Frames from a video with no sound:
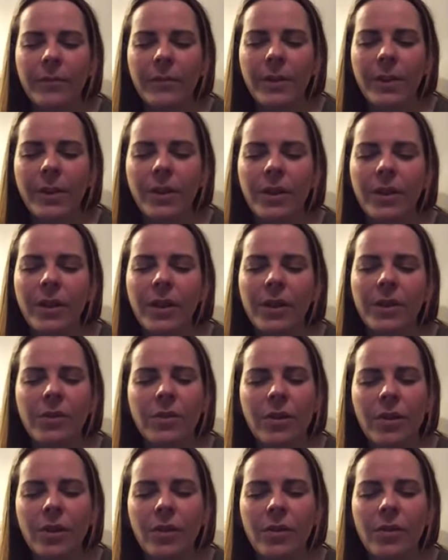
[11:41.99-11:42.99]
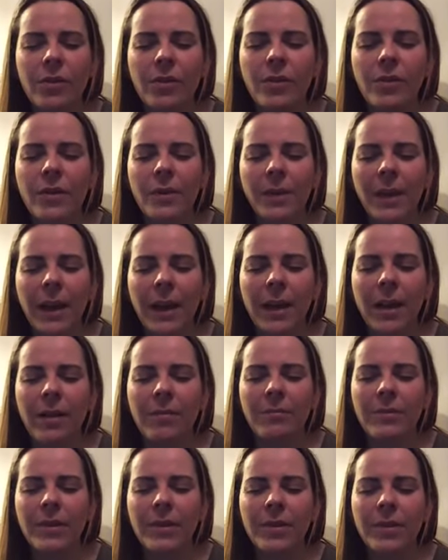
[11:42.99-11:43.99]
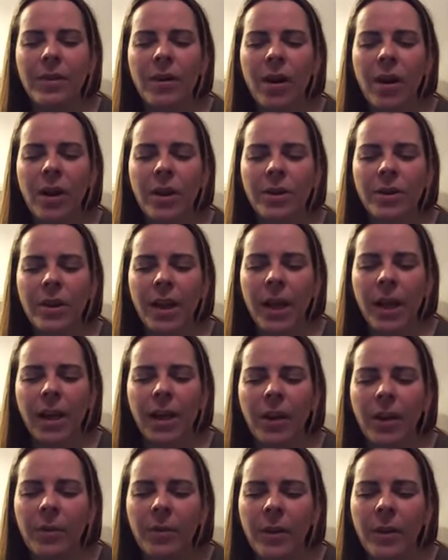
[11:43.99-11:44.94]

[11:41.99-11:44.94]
So you can choose when it comes to your heart chakra,